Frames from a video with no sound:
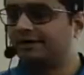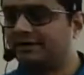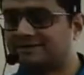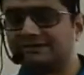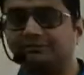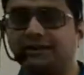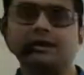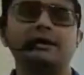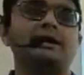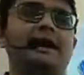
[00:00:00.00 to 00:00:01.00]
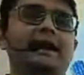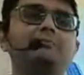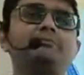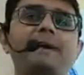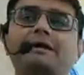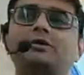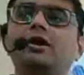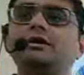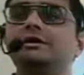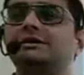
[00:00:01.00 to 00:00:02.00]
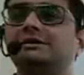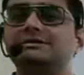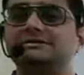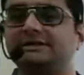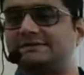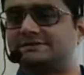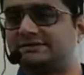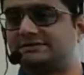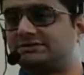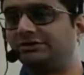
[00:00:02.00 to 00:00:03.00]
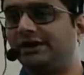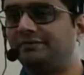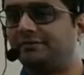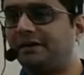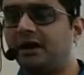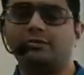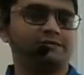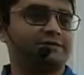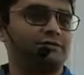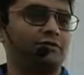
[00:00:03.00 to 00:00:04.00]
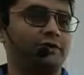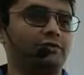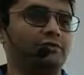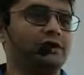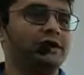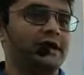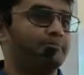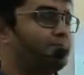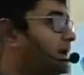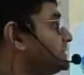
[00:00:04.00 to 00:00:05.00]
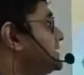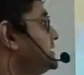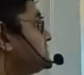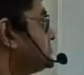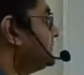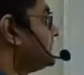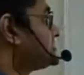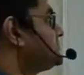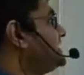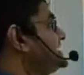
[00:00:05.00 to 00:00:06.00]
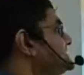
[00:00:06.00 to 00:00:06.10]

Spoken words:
assembly, and impact on citizens, you and me, how is it going to impact? So the first one is